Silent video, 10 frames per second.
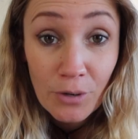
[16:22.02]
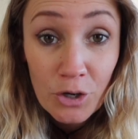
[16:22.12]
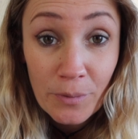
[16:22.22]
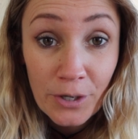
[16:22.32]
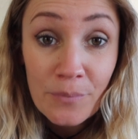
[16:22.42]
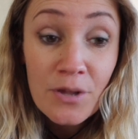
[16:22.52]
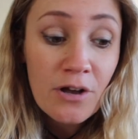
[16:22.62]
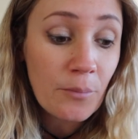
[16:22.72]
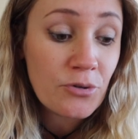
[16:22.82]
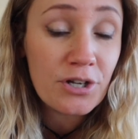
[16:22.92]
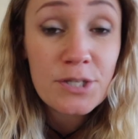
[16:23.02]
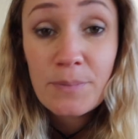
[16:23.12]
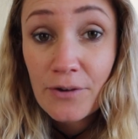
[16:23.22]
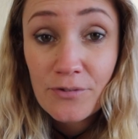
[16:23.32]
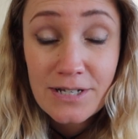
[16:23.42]
moment, I'm trying to
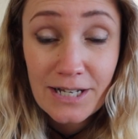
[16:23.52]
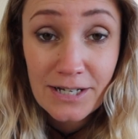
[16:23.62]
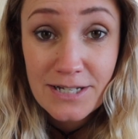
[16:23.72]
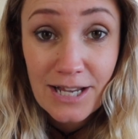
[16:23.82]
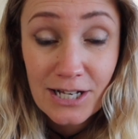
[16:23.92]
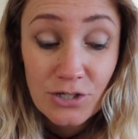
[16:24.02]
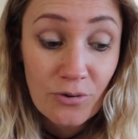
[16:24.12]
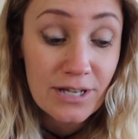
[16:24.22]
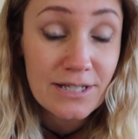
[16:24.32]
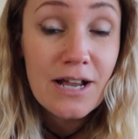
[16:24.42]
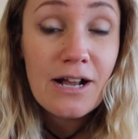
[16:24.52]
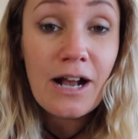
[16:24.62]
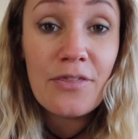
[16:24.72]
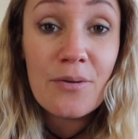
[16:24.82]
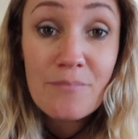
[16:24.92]
split everything down into categories
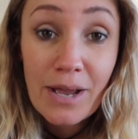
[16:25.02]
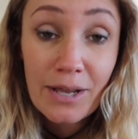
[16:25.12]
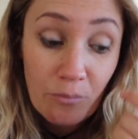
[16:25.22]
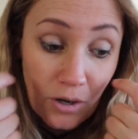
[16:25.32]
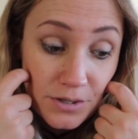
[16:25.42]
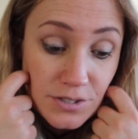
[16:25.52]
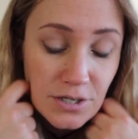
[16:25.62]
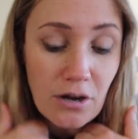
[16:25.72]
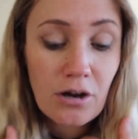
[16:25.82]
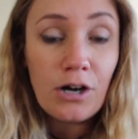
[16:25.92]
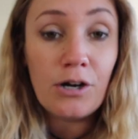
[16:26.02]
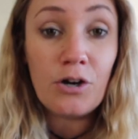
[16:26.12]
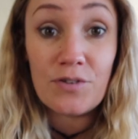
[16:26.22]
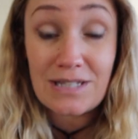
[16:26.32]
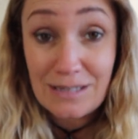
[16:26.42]
and the main ones are
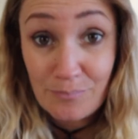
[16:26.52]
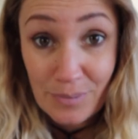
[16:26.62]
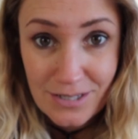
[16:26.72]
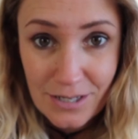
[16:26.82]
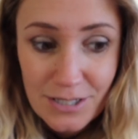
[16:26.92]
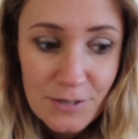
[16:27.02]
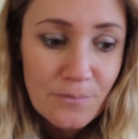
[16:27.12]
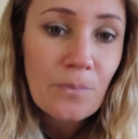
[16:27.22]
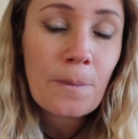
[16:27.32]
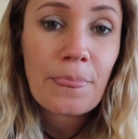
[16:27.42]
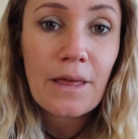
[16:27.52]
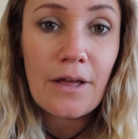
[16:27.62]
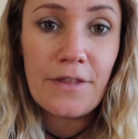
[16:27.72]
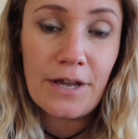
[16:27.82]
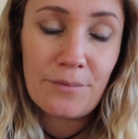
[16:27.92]
obviously the business
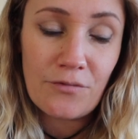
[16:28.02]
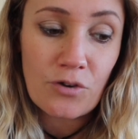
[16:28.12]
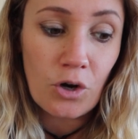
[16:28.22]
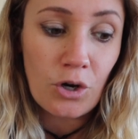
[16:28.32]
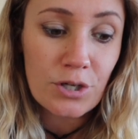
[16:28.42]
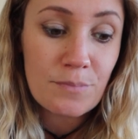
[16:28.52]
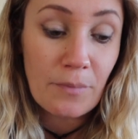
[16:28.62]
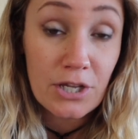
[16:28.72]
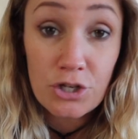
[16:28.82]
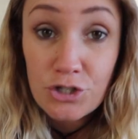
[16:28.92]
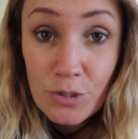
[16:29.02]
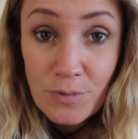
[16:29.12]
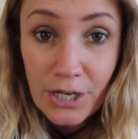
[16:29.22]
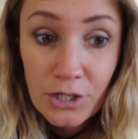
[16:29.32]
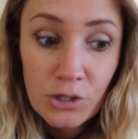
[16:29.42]
and then I've got my YouTube
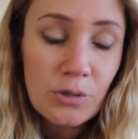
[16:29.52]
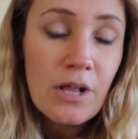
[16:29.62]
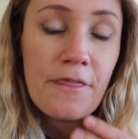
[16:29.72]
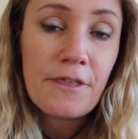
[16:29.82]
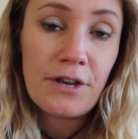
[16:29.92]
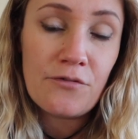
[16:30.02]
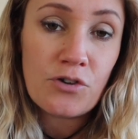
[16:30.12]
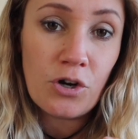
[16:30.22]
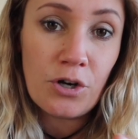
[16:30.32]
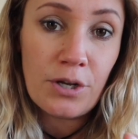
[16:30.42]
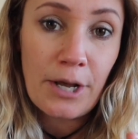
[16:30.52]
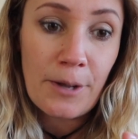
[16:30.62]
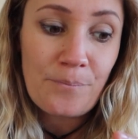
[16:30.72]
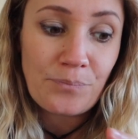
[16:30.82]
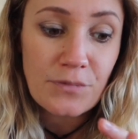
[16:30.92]
channel, then I've got
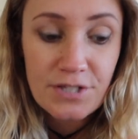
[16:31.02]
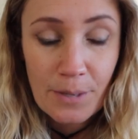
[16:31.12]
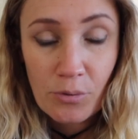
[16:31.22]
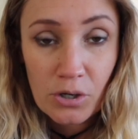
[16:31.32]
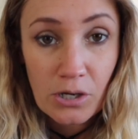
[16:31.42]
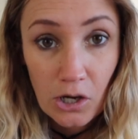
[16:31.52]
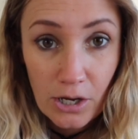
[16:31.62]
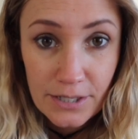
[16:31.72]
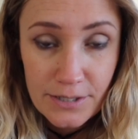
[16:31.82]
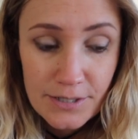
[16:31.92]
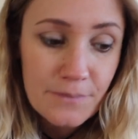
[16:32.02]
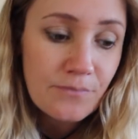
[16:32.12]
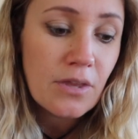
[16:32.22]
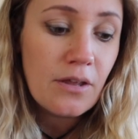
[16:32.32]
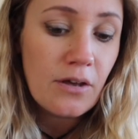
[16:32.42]
um, separate clients,
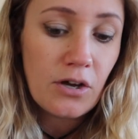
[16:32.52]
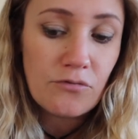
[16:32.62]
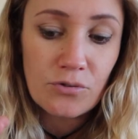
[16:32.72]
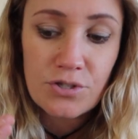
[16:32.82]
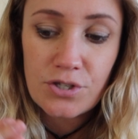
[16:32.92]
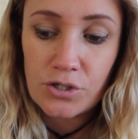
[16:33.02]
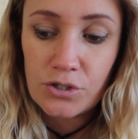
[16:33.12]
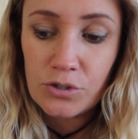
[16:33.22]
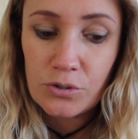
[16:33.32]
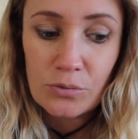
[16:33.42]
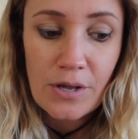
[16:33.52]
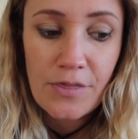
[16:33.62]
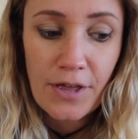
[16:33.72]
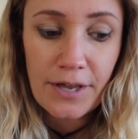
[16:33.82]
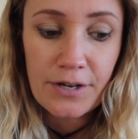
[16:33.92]
I've also
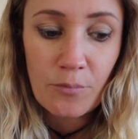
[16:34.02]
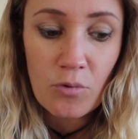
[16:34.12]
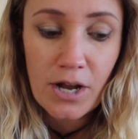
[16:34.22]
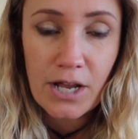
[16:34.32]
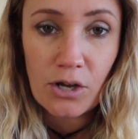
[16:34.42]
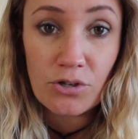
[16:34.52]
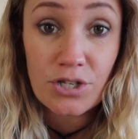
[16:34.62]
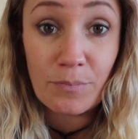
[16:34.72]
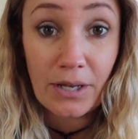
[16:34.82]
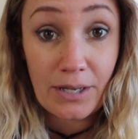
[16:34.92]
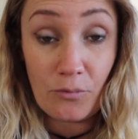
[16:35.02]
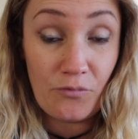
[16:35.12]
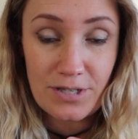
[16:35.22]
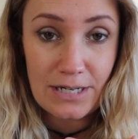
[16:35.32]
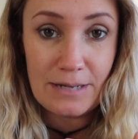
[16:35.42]
then I'm working on just my
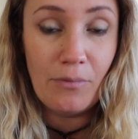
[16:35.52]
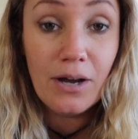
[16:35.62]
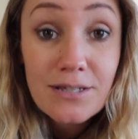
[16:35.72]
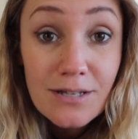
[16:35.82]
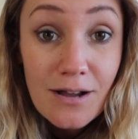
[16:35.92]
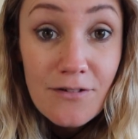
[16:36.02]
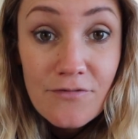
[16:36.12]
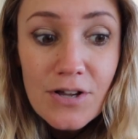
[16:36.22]
obviously my stuff